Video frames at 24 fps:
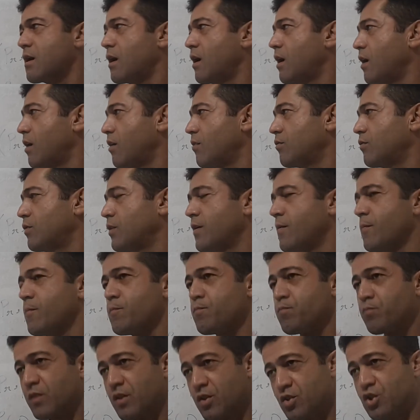of
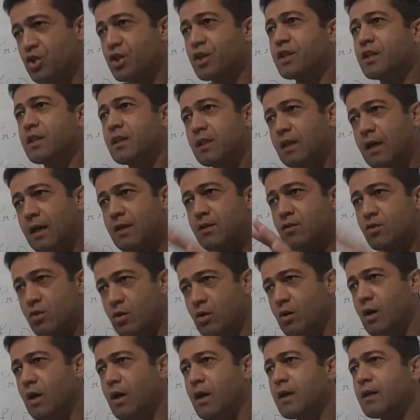chicken and so
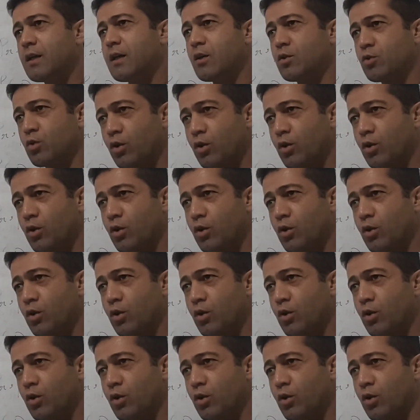on,